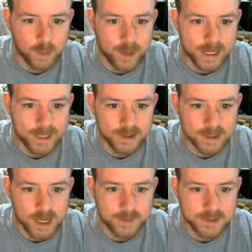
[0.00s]
white
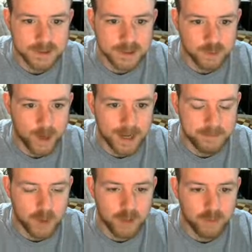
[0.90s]
countertops, the white
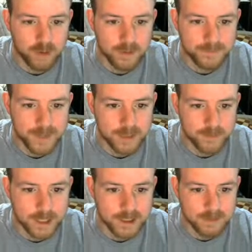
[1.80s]
marble, and then we
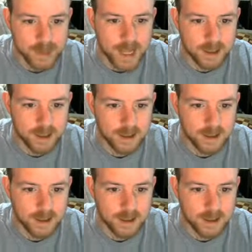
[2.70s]
got the black